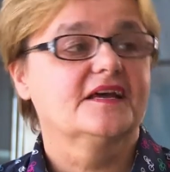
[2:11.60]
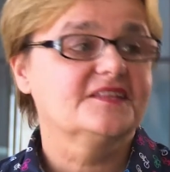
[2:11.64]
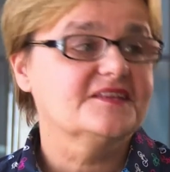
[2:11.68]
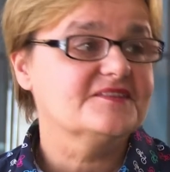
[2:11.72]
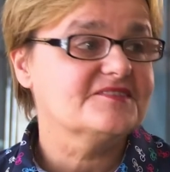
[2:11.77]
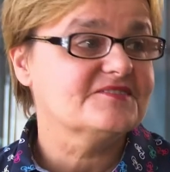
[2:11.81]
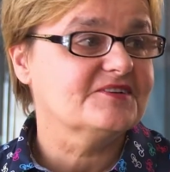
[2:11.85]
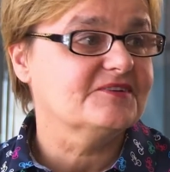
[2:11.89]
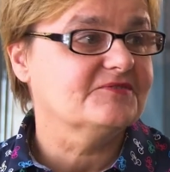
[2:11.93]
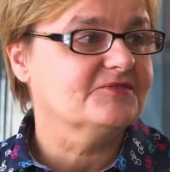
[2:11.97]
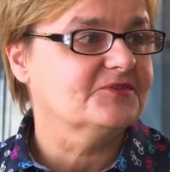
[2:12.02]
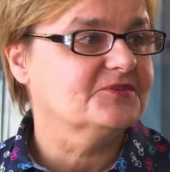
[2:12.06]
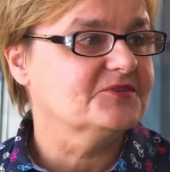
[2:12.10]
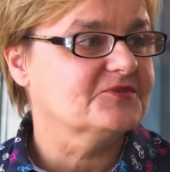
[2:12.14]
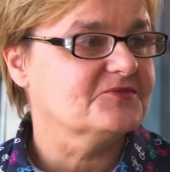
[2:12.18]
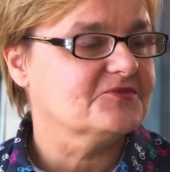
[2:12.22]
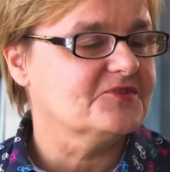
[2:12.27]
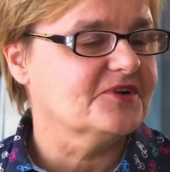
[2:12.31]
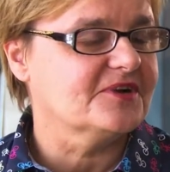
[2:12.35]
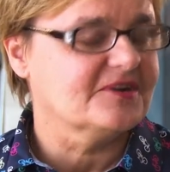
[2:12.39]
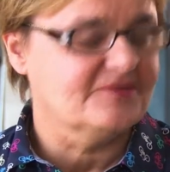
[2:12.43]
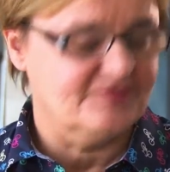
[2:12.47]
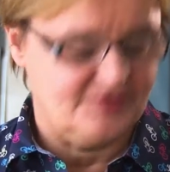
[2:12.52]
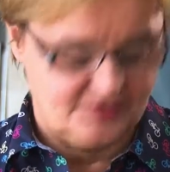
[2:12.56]
It is
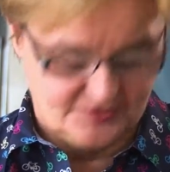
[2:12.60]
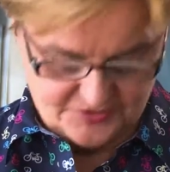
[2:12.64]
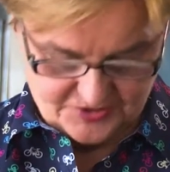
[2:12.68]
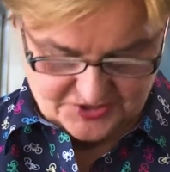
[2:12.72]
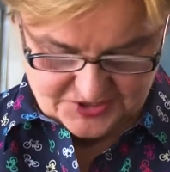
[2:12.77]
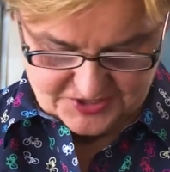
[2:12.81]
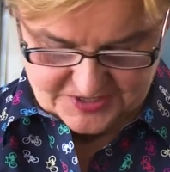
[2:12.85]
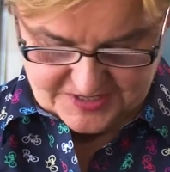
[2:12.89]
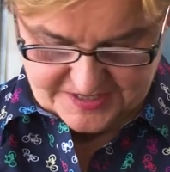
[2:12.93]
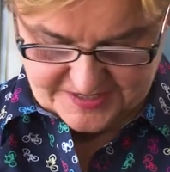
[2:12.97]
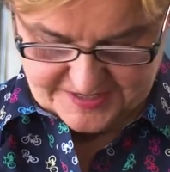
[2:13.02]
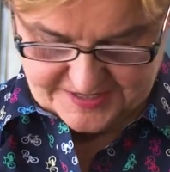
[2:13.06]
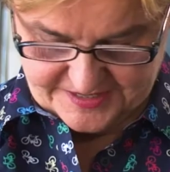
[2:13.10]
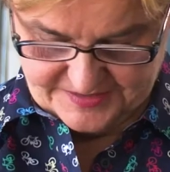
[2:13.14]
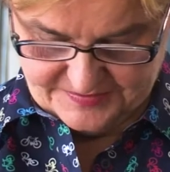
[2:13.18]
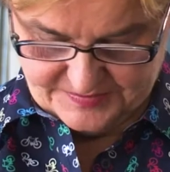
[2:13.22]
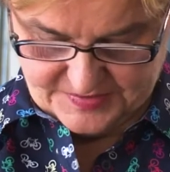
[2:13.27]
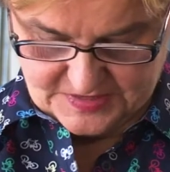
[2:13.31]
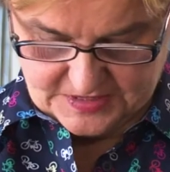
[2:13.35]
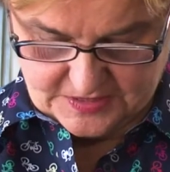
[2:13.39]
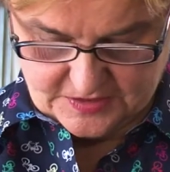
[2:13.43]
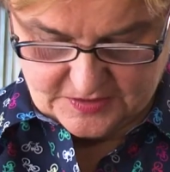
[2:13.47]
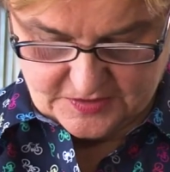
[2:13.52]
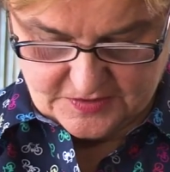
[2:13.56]
revolutionary
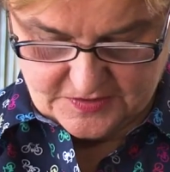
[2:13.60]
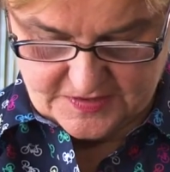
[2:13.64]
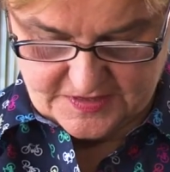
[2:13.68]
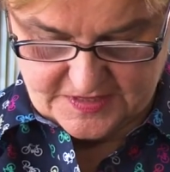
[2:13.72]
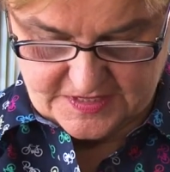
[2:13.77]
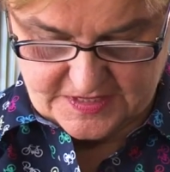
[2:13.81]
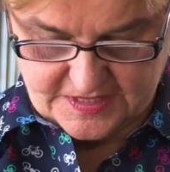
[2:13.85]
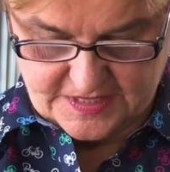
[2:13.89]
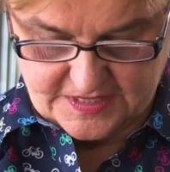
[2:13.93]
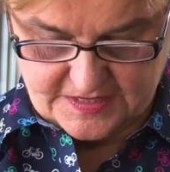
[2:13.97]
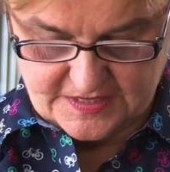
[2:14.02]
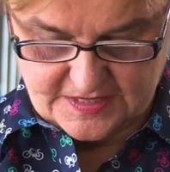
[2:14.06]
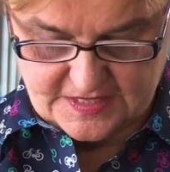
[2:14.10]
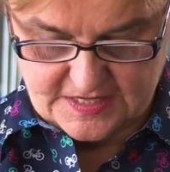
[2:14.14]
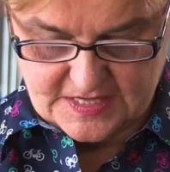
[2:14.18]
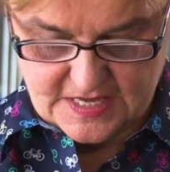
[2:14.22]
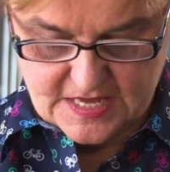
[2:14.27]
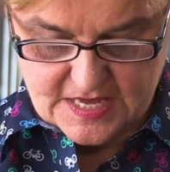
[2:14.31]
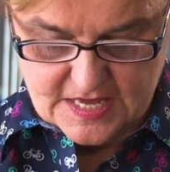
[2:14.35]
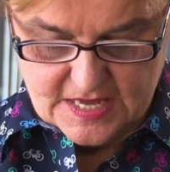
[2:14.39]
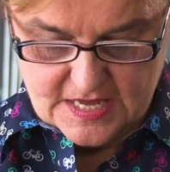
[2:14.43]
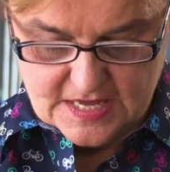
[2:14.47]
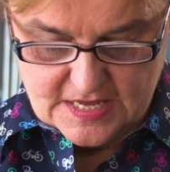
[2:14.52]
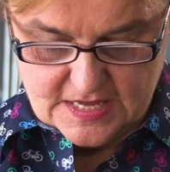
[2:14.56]
because it's
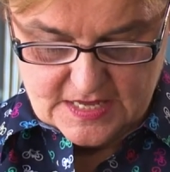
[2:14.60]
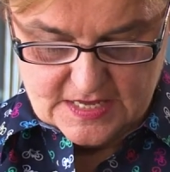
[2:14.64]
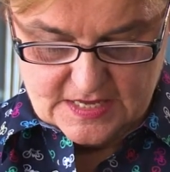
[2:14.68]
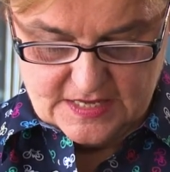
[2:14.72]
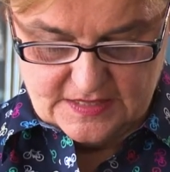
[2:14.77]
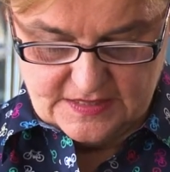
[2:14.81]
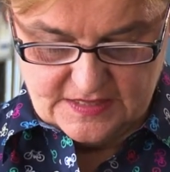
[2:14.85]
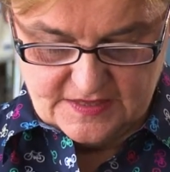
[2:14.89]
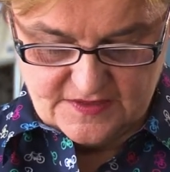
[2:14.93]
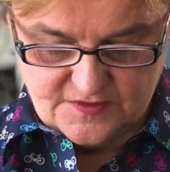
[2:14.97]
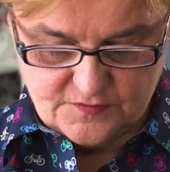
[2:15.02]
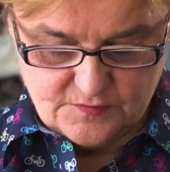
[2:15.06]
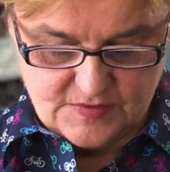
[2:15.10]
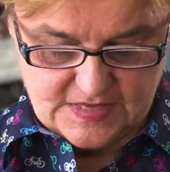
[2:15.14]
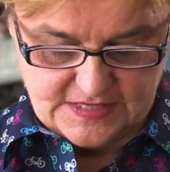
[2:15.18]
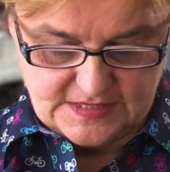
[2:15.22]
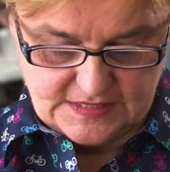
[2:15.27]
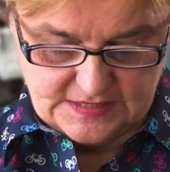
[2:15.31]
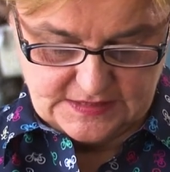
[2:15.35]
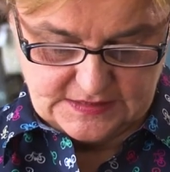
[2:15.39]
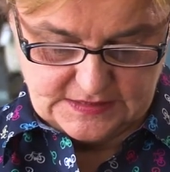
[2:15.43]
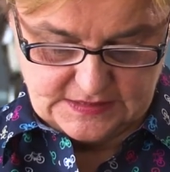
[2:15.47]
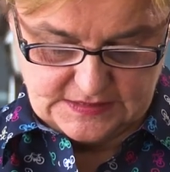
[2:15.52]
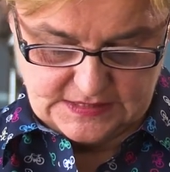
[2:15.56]
in this one
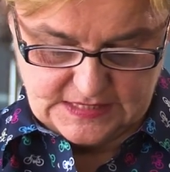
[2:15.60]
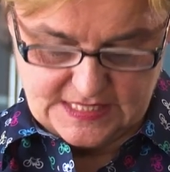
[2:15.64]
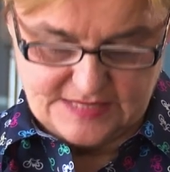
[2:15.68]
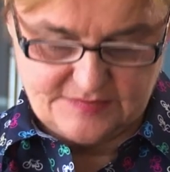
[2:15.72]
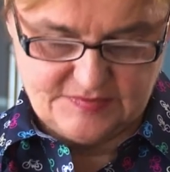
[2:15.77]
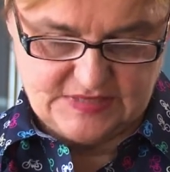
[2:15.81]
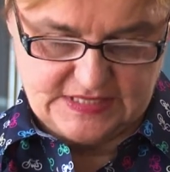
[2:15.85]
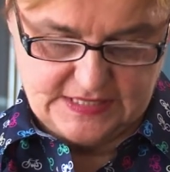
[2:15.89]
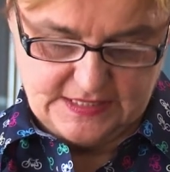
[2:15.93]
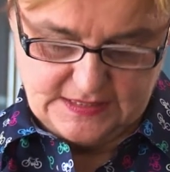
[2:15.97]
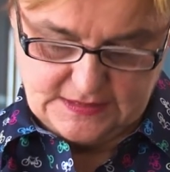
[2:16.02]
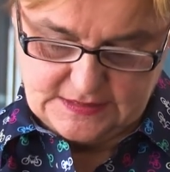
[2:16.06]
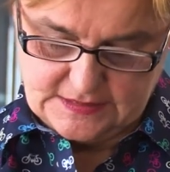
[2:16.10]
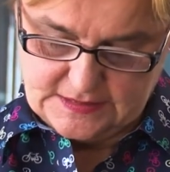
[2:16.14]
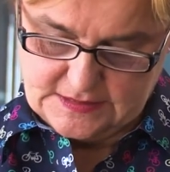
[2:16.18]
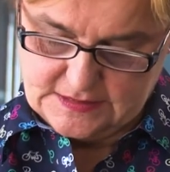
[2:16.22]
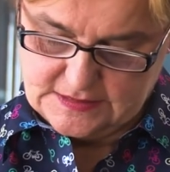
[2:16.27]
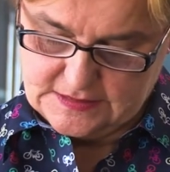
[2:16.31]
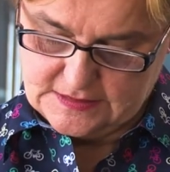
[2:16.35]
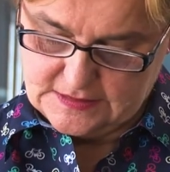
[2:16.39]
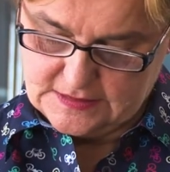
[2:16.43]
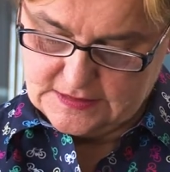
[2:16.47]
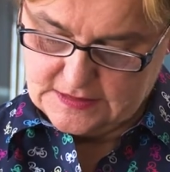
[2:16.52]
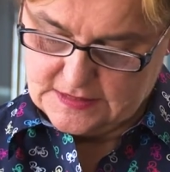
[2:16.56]
little tablet,
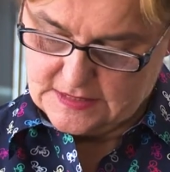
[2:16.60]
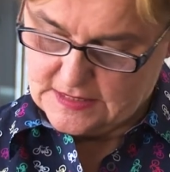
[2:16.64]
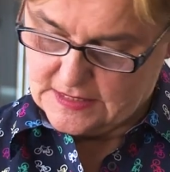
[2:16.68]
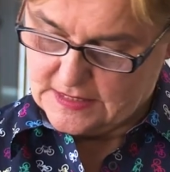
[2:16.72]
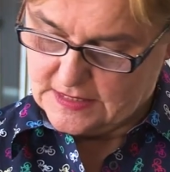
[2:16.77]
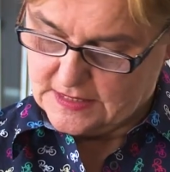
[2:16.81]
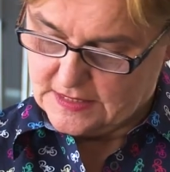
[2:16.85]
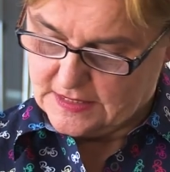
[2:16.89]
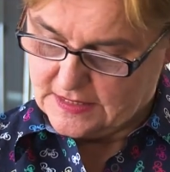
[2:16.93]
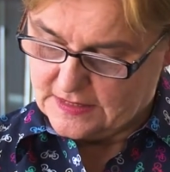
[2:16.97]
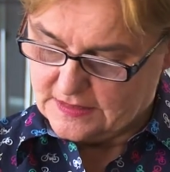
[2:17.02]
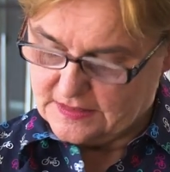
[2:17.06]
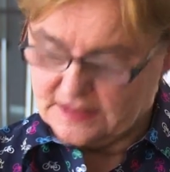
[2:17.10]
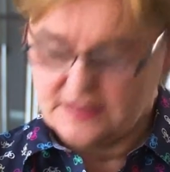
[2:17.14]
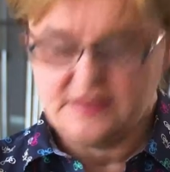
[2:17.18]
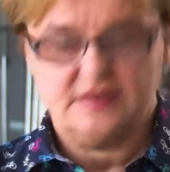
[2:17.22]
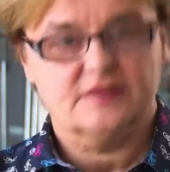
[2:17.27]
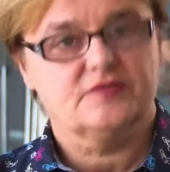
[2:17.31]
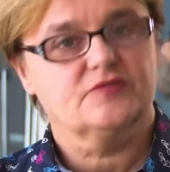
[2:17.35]
there are